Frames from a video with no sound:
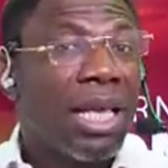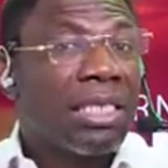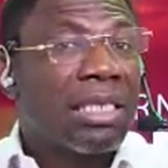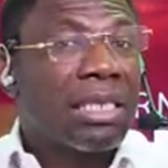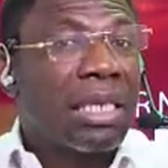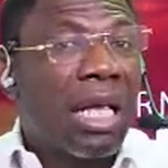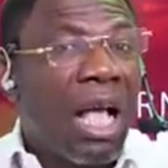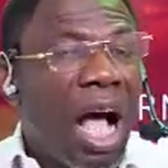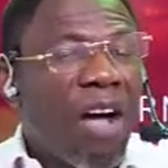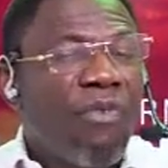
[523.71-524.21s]

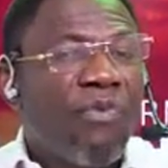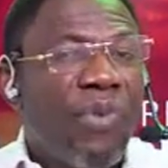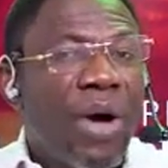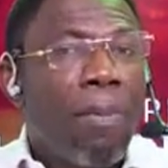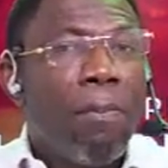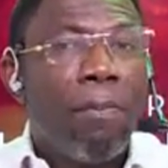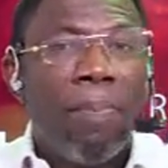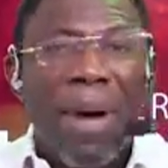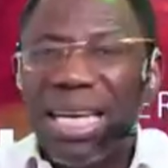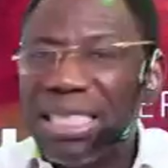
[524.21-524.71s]
is
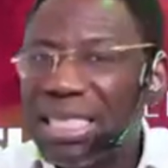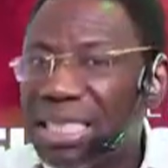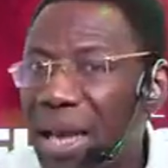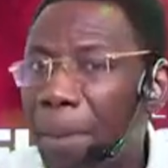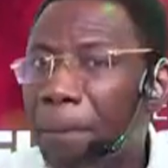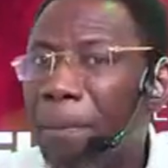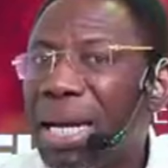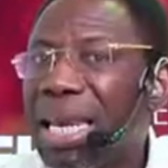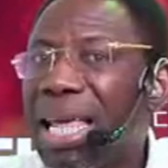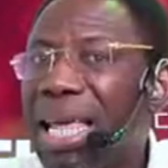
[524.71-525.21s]
governed by
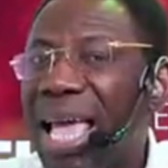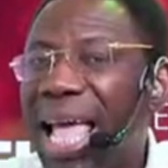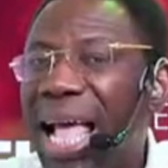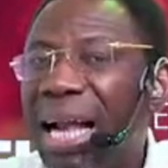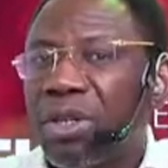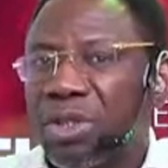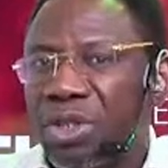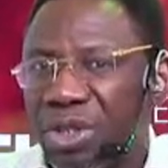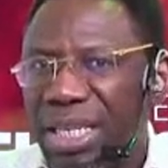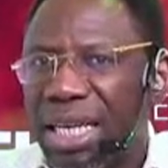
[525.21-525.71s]
somebody
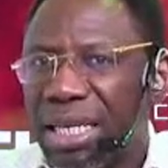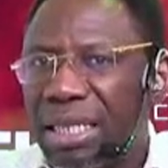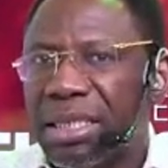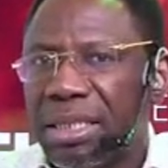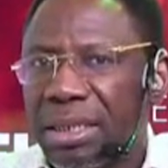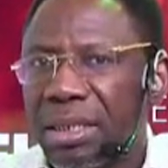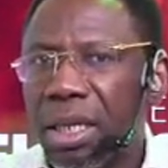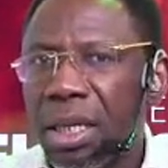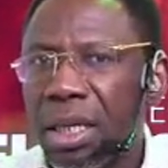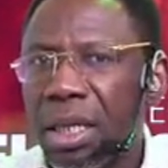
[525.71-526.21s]

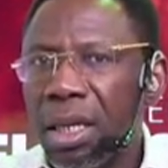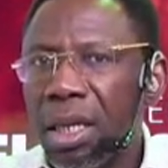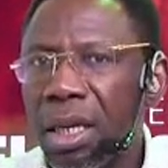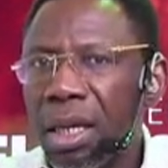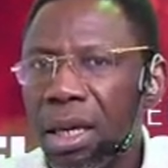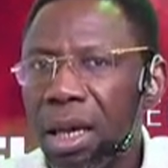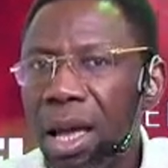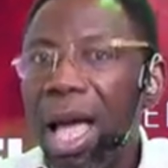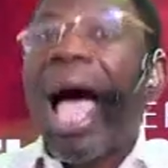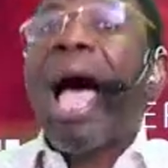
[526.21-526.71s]
else's
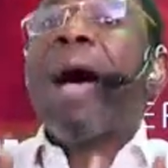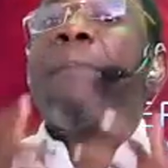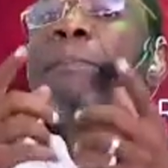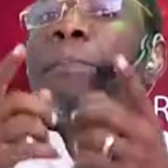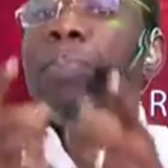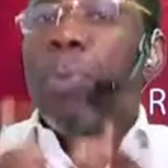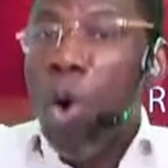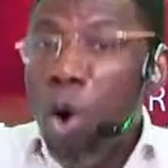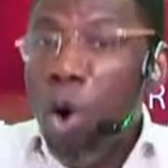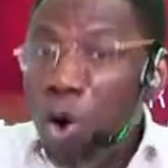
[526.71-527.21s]

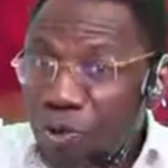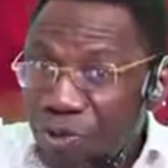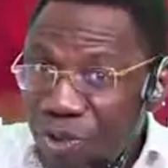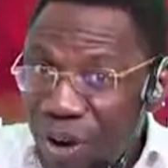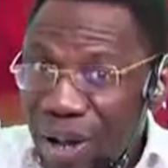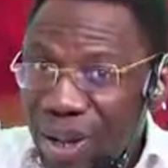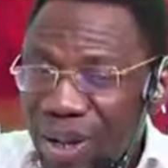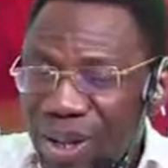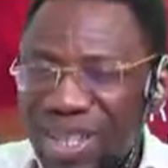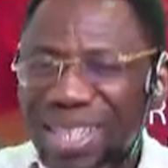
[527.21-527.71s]

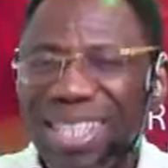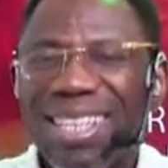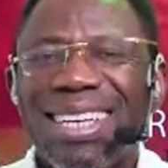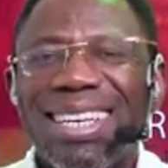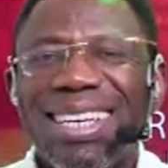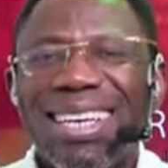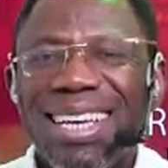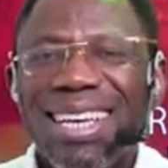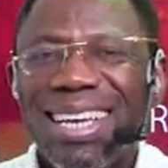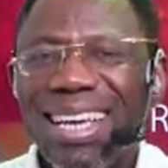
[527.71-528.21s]

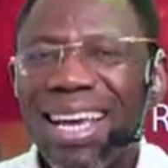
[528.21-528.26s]
approval,